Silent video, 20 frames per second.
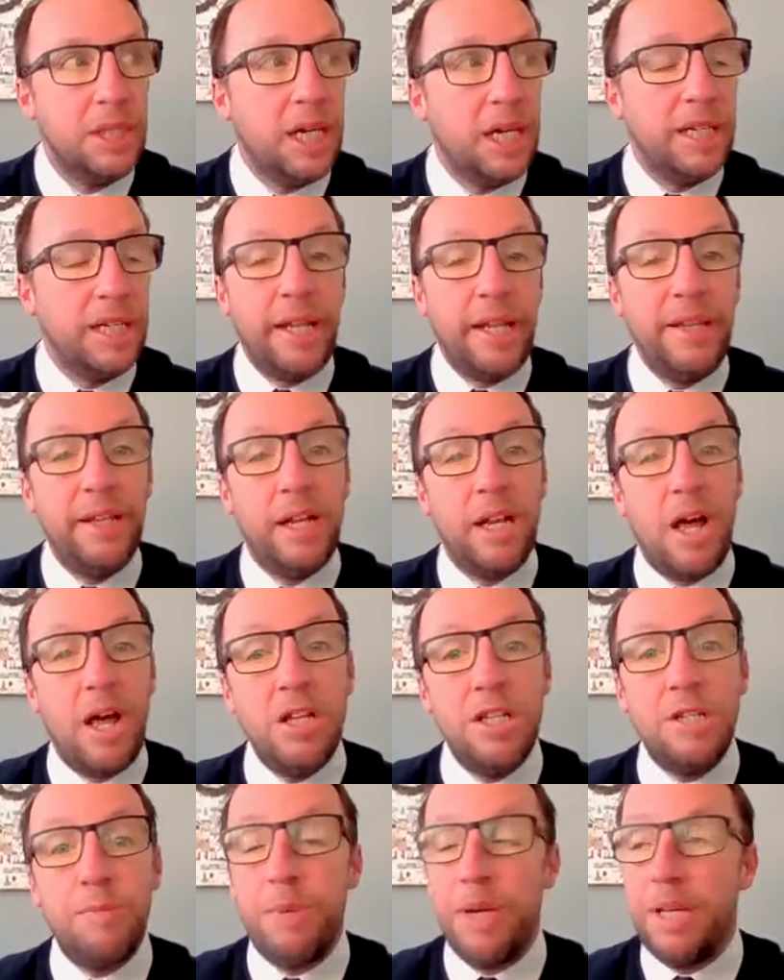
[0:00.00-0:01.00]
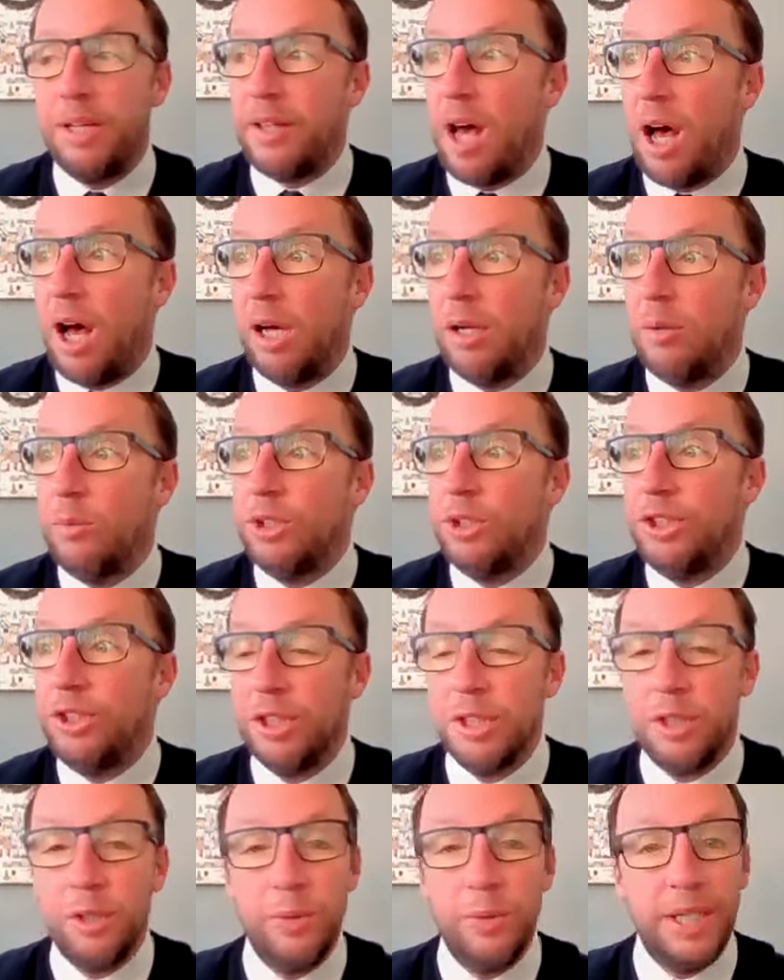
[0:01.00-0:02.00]
And then the last bit that I would
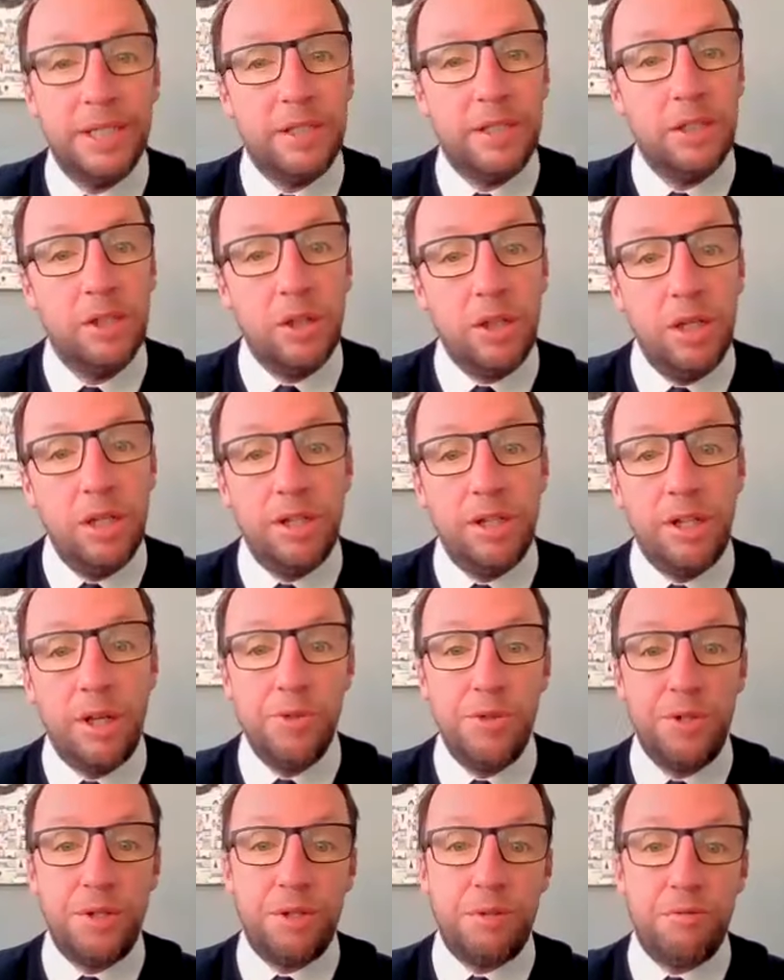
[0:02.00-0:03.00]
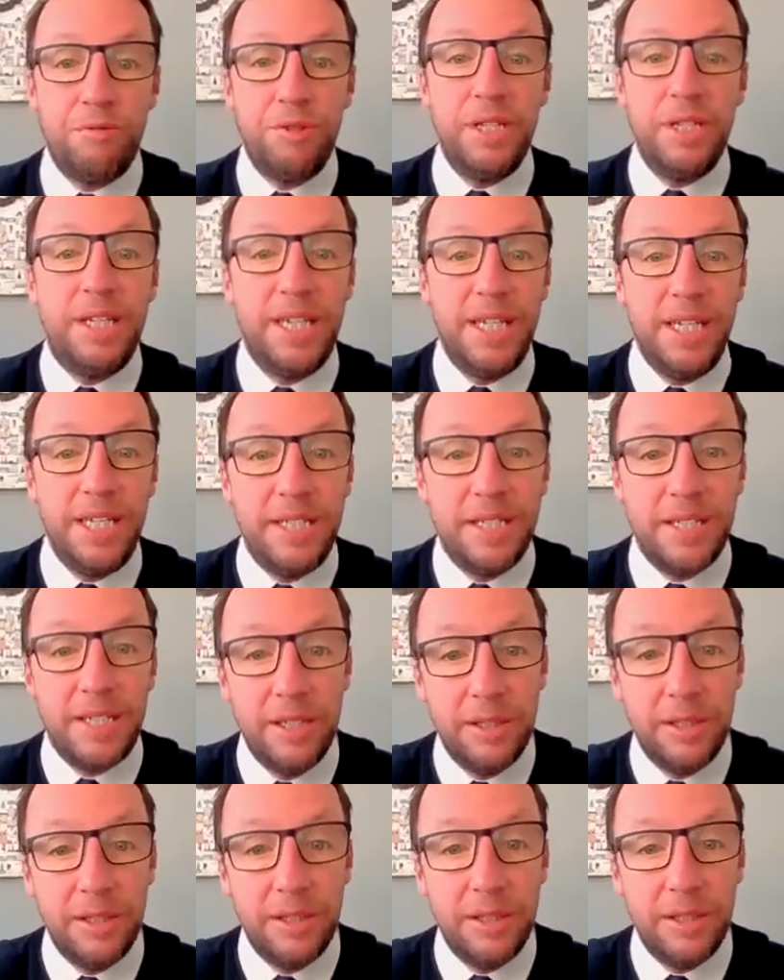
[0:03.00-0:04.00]
do is look at those 3 key
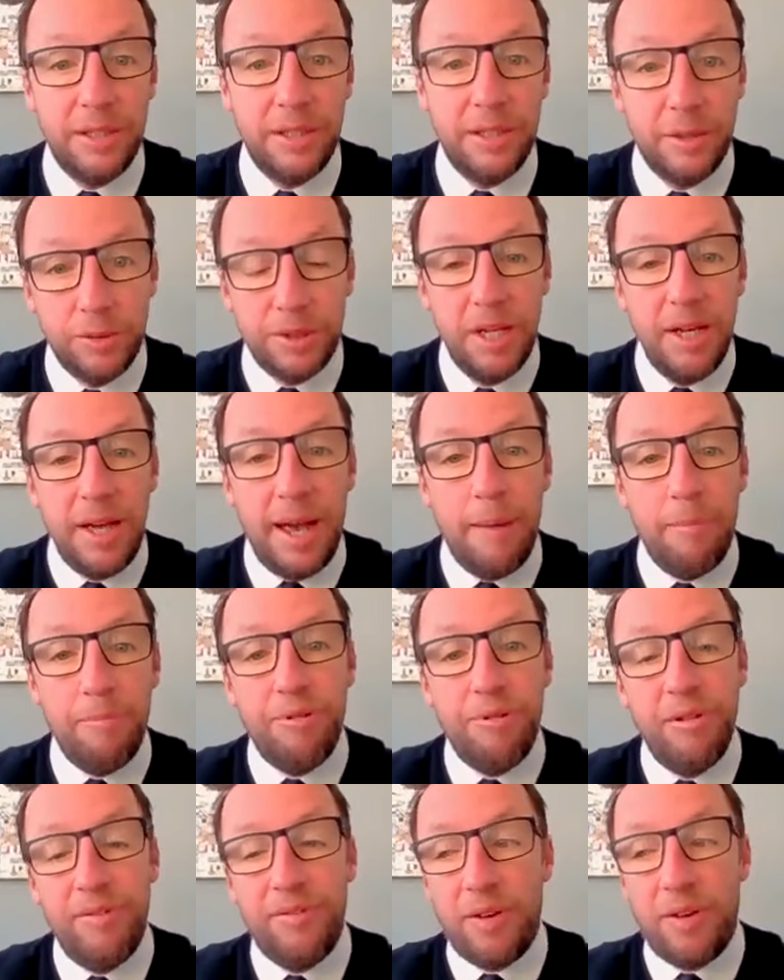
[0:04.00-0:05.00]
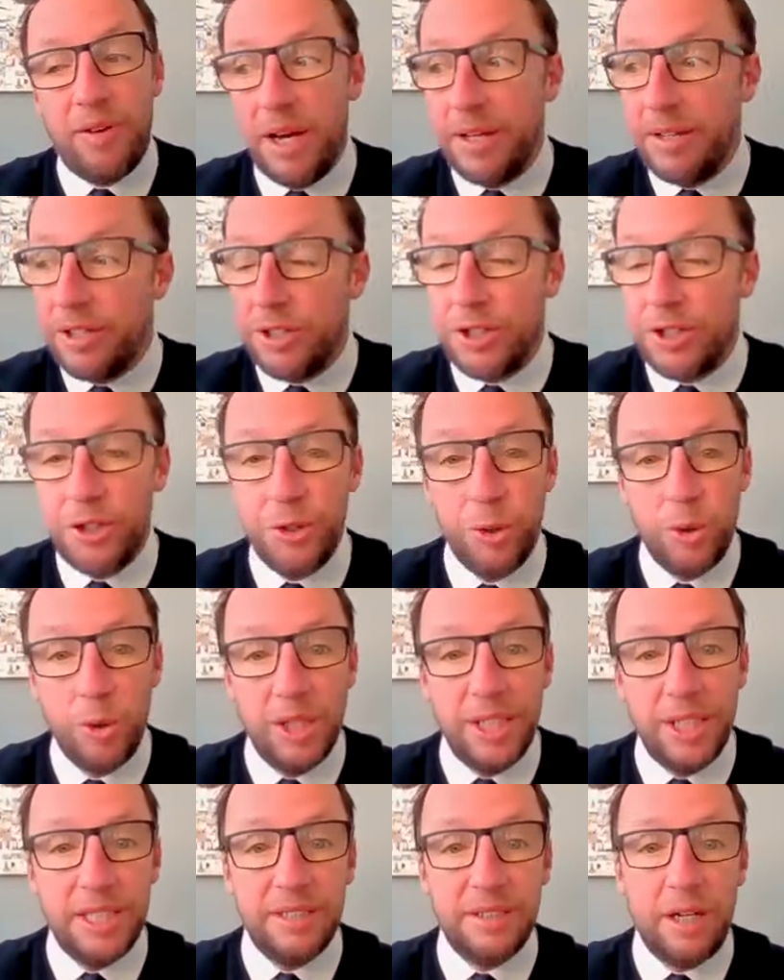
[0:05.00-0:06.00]
skills and provide a
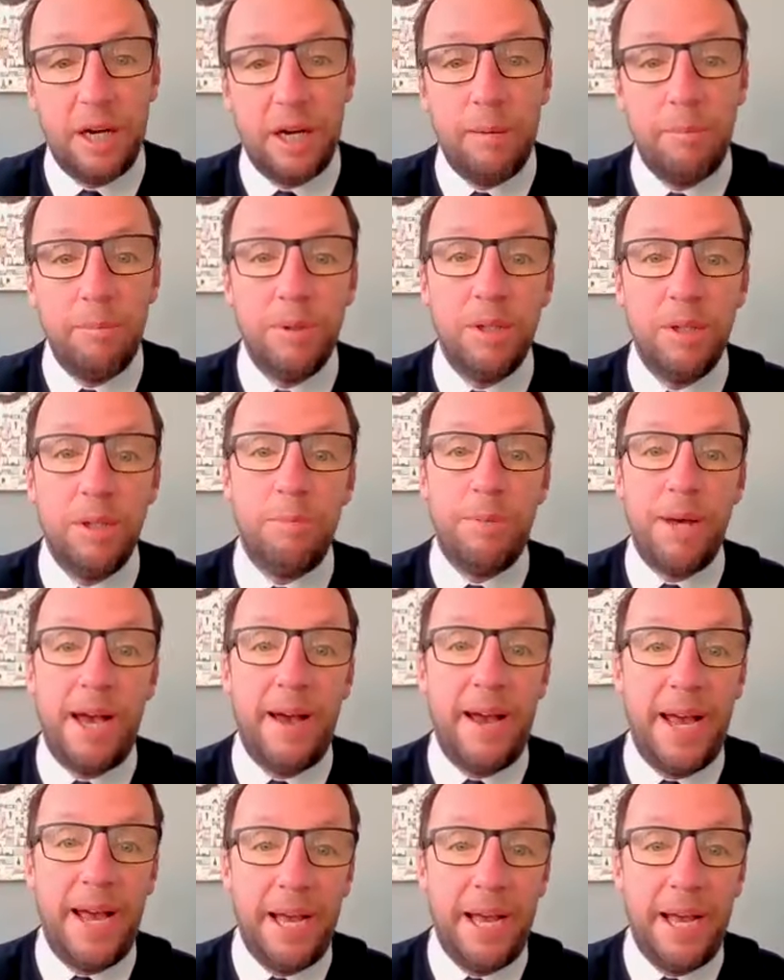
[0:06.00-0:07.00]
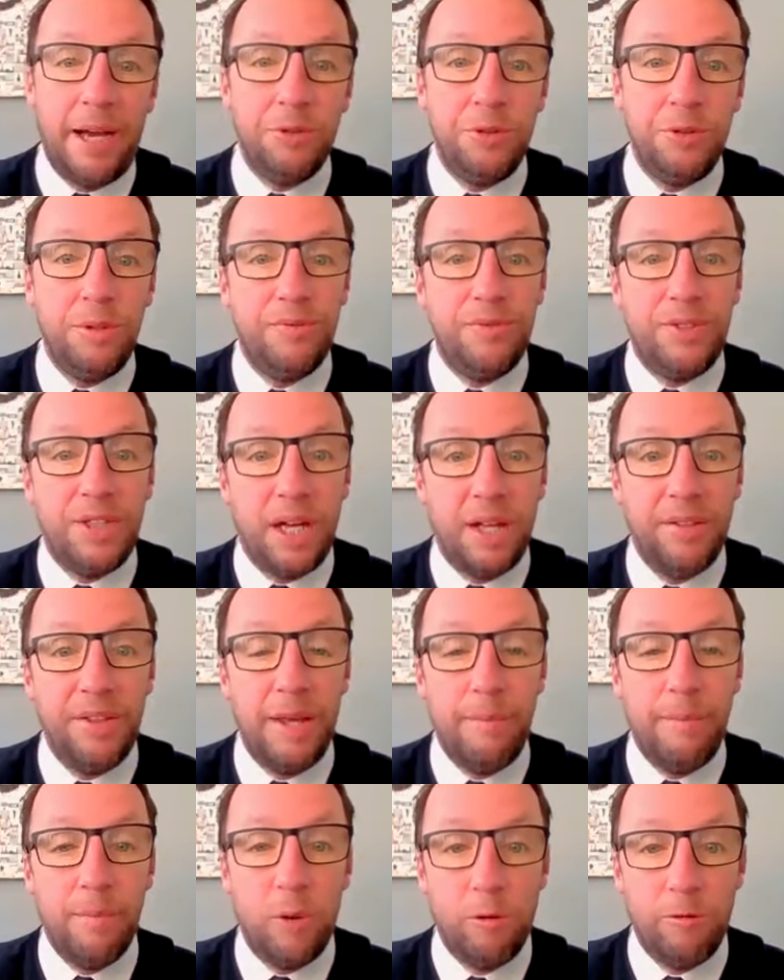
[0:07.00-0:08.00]
short example about how you've
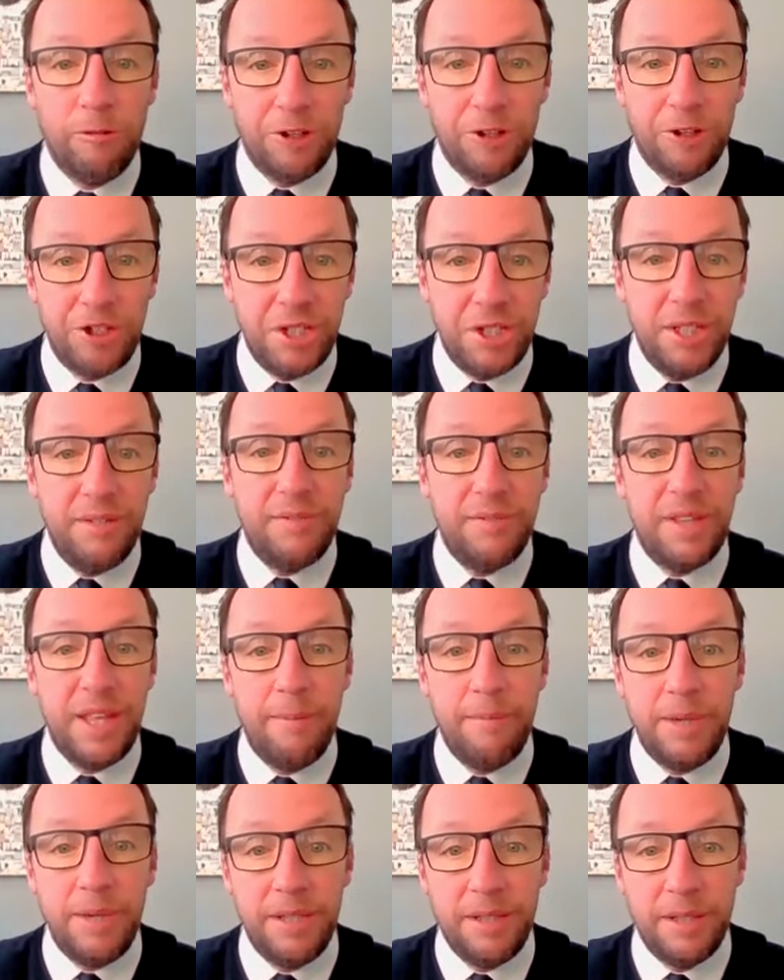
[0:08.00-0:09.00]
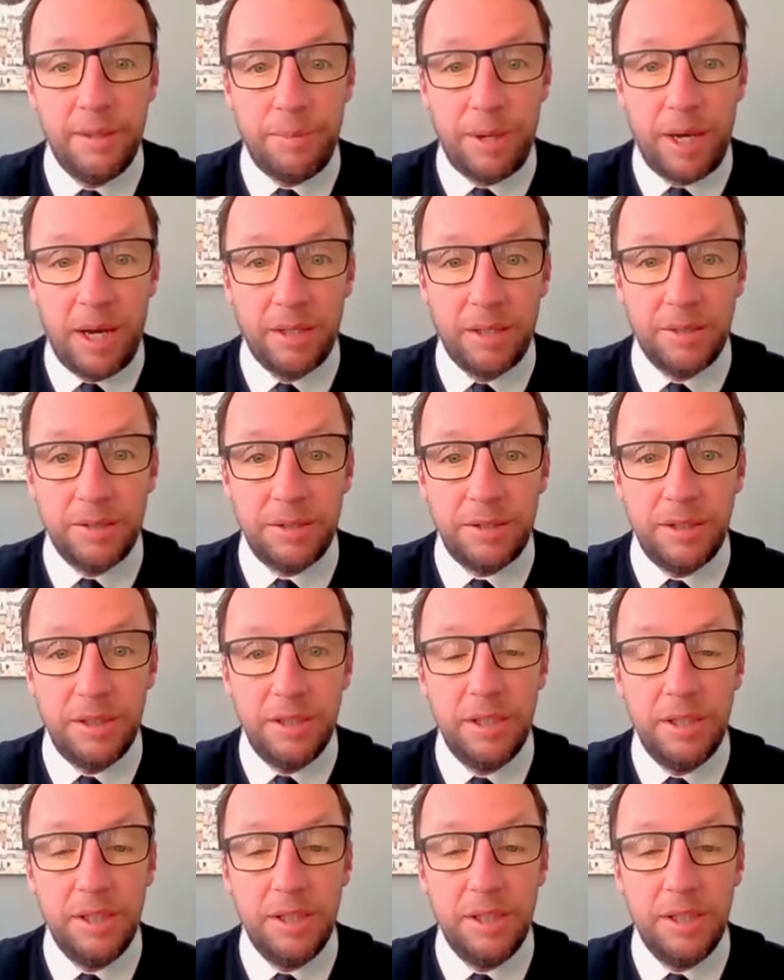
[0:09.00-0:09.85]
done them or achieved them in the past.